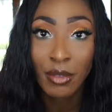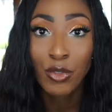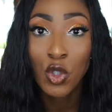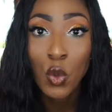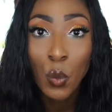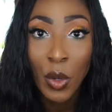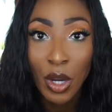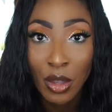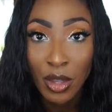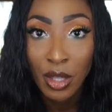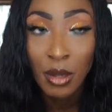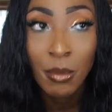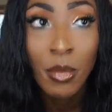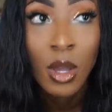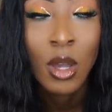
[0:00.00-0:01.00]
If you wear
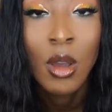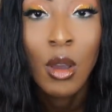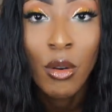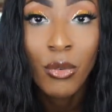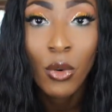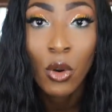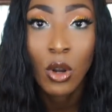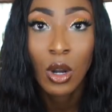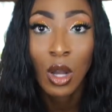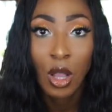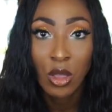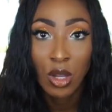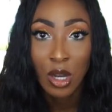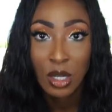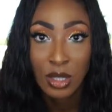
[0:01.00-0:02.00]
them for
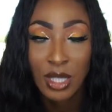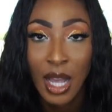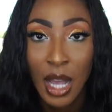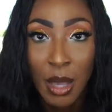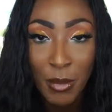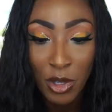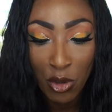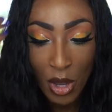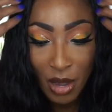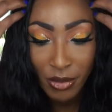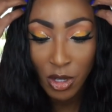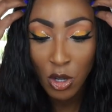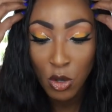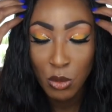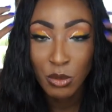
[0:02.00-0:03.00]
a long time and you
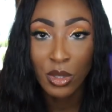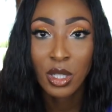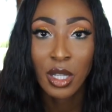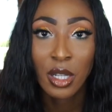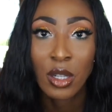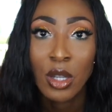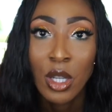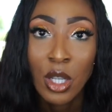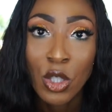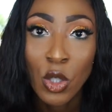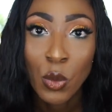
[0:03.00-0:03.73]
have combs there,